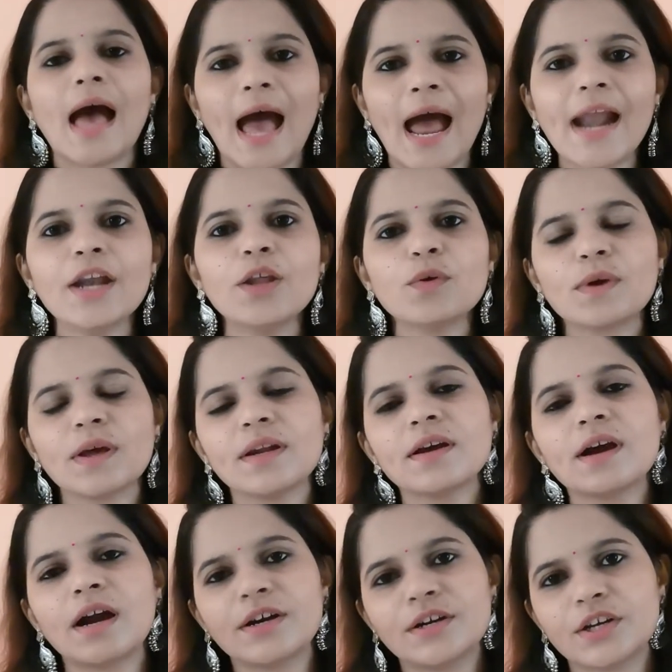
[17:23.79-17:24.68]
And you
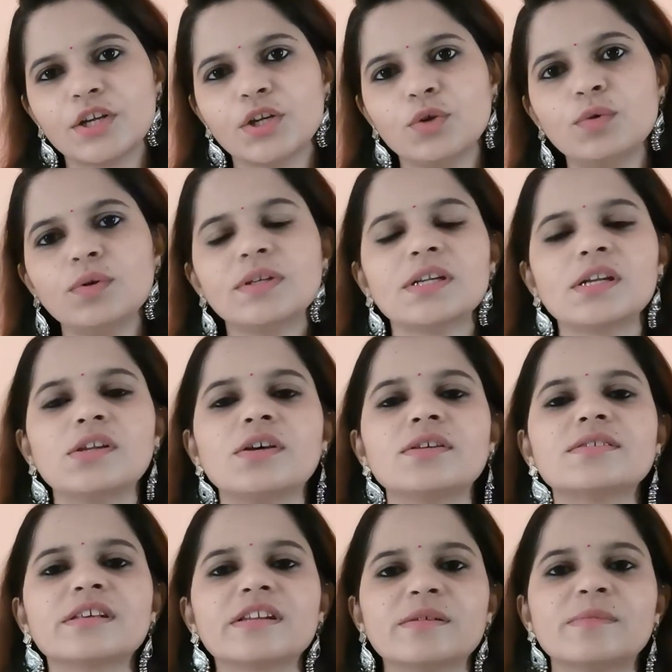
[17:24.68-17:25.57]
can continue till
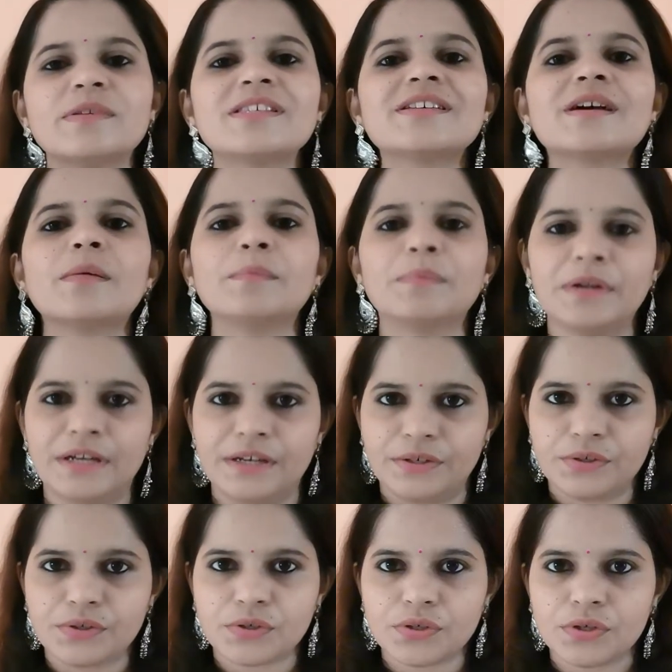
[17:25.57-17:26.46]
your syllabus
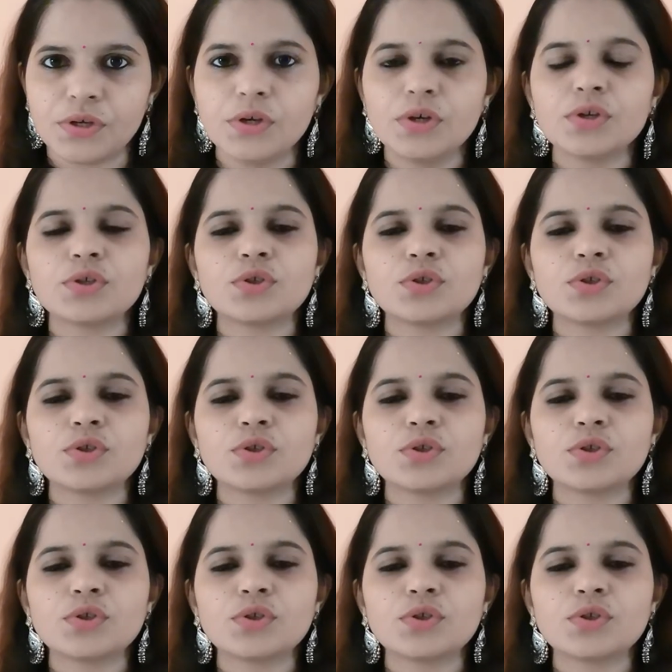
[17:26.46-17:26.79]
completes.